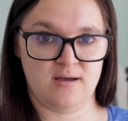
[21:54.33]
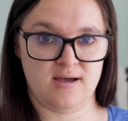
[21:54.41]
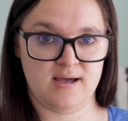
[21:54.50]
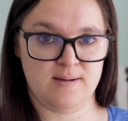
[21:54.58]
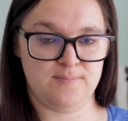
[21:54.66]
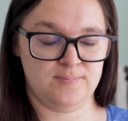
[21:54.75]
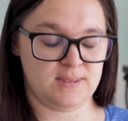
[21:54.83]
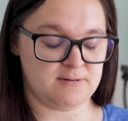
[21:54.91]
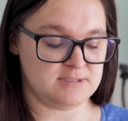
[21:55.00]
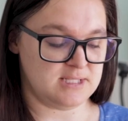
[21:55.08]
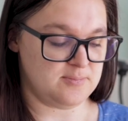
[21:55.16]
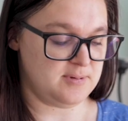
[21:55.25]
That
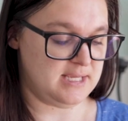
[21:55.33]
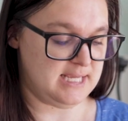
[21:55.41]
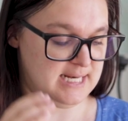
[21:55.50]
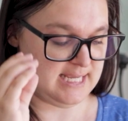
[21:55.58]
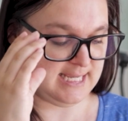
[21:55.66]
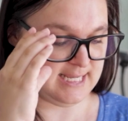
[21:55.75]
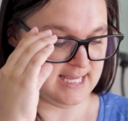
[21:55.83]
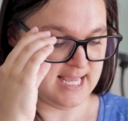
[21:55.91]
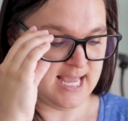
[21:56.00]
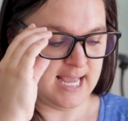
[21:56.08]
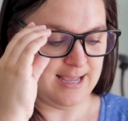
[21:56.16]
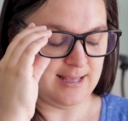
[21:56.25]
was at the beginning.
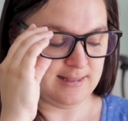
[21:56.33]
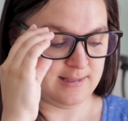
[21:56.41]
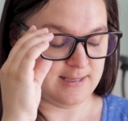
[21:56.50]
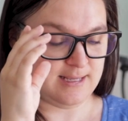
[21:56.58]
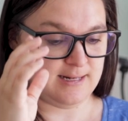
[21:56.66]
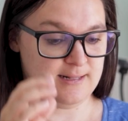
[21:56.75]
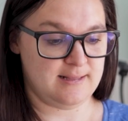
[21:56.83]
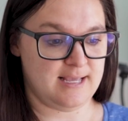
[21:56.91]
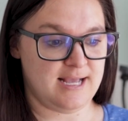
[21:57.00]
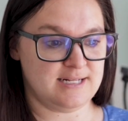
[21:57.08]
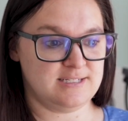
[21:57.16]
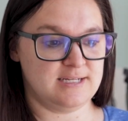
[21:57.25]
And then they
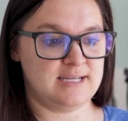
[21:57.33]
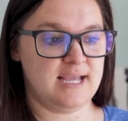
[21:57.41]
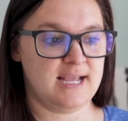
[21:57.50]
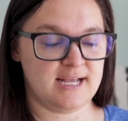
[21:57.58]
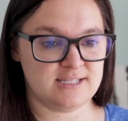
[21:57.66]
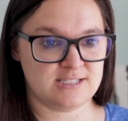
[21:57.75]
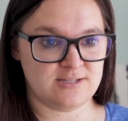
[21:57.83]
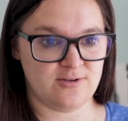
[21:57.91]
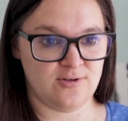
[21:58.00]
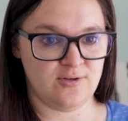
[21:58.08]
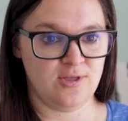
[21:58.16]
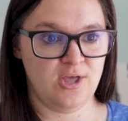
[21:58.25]
had to
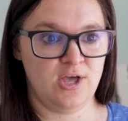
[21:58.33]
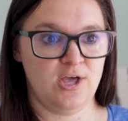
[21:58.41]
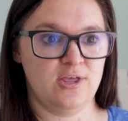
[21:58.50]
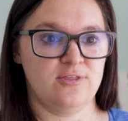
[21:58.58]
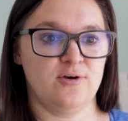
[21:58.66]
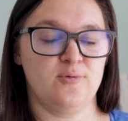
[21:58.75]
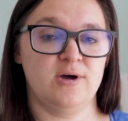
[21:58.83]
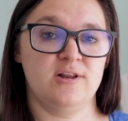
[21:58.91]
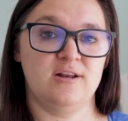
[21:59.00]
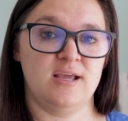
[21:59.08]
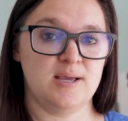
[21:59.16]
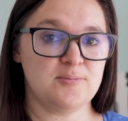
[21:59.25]
cancel the one
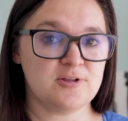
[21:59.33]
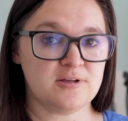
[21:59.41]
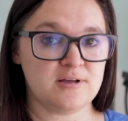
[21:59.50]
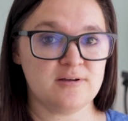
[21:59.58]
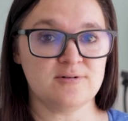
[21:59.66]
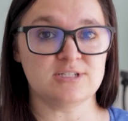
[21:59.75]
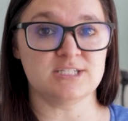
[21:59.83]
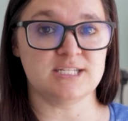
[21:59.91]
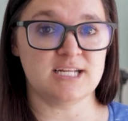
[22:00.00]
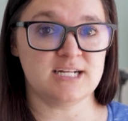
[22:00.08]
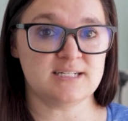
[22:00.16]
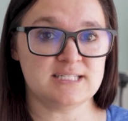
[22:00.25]
in Imola, which is
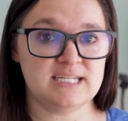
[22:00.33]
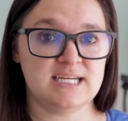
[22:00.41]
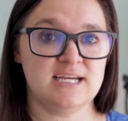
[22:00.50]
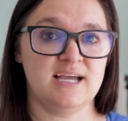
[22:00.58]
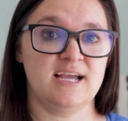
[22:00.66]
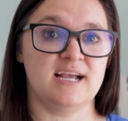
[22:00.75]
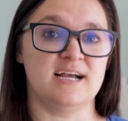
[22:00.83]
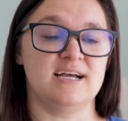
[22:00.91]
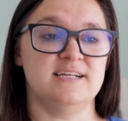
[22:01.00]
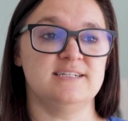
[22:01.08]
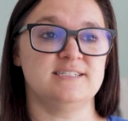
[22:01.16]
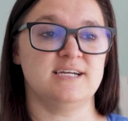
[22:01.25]
in Italy,
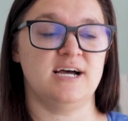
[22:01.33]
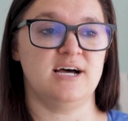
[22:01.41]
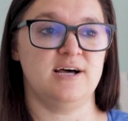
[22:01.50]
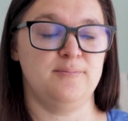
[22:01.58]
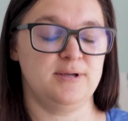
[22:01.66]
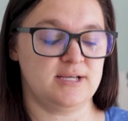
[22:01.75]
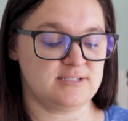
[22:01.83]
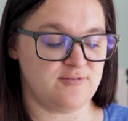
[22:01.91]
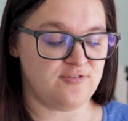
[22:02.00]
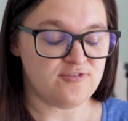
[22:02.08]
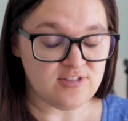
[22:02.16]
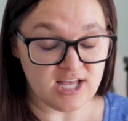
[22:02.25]
and because
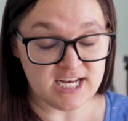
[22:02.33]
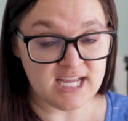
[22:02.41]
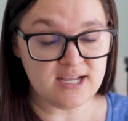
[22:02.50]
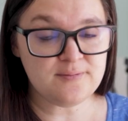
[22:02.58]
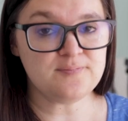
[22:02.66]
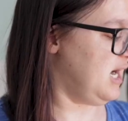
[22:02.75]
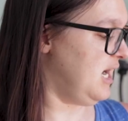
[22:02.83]
of flooding.